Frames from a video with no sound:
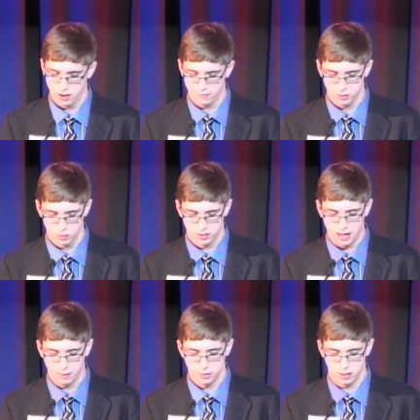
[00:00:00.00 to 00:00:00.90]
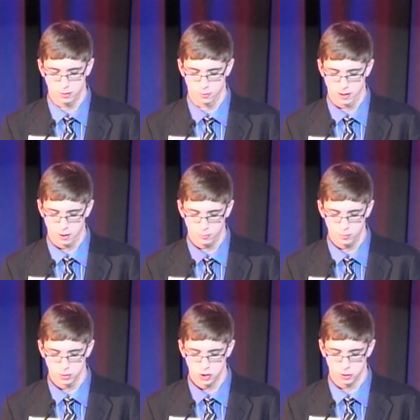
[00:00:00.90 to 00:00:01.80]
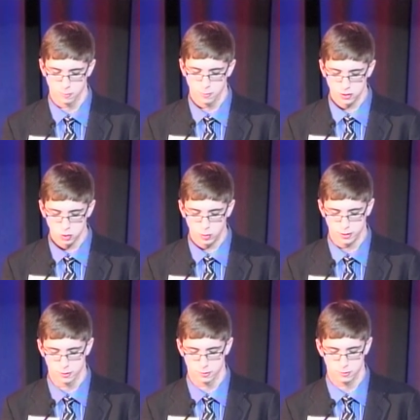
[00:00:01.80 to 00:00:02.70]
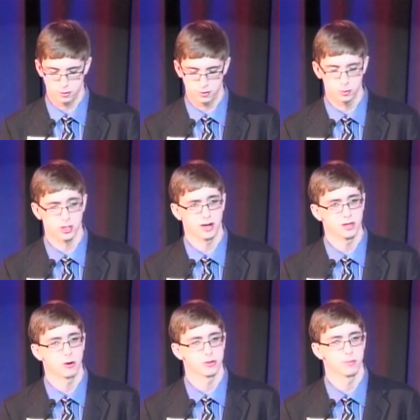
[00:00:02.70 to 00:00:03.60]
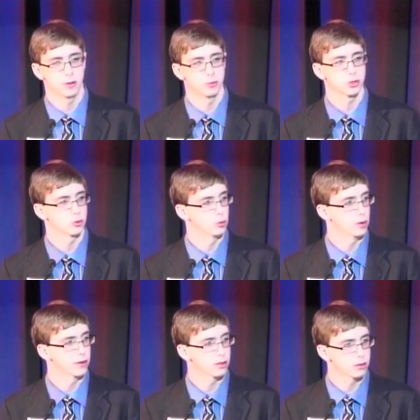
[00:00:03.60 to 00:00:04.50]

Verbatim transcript: to adapt and learn how to be mature much quicker than those I had gone to middle school with.